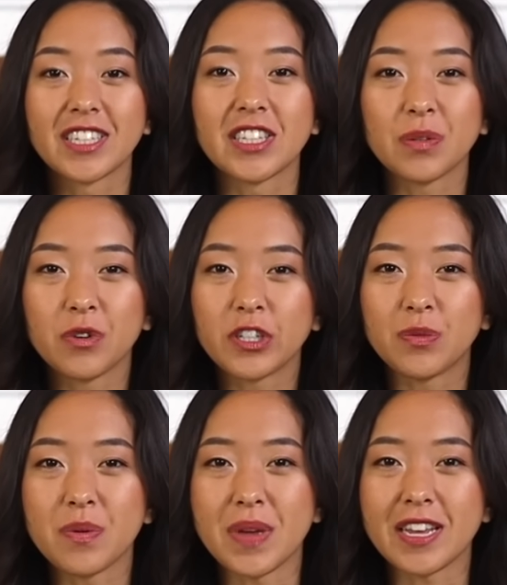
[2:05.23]
Since I'm going
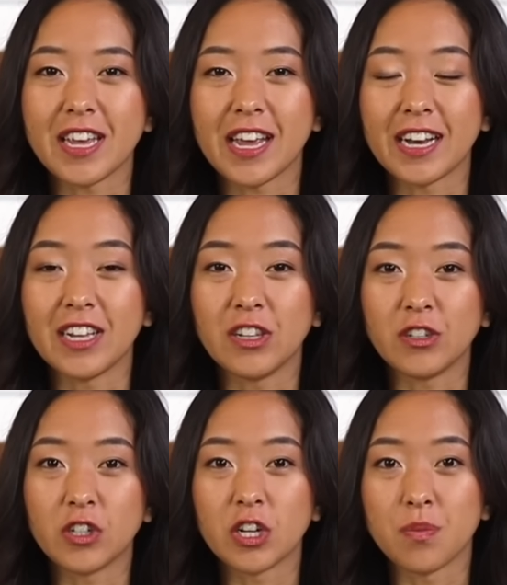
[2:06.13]
to be making an
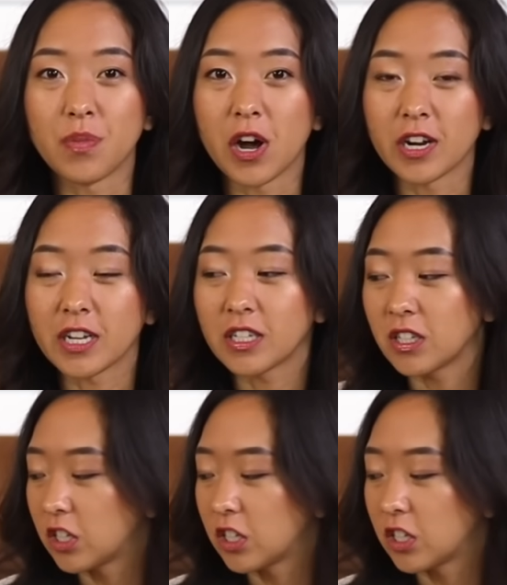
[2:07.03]
illusion bodice,